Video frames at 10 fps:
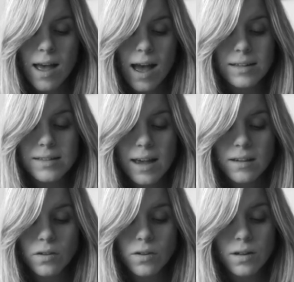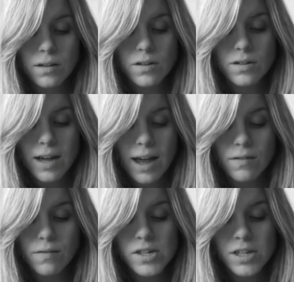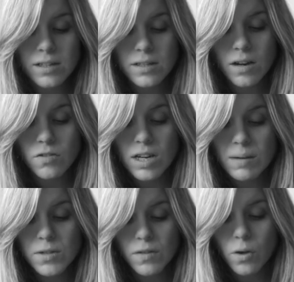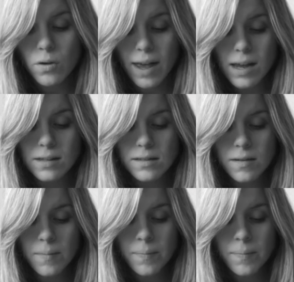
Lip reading: and Daniel could understand visions and dreams of all kinds.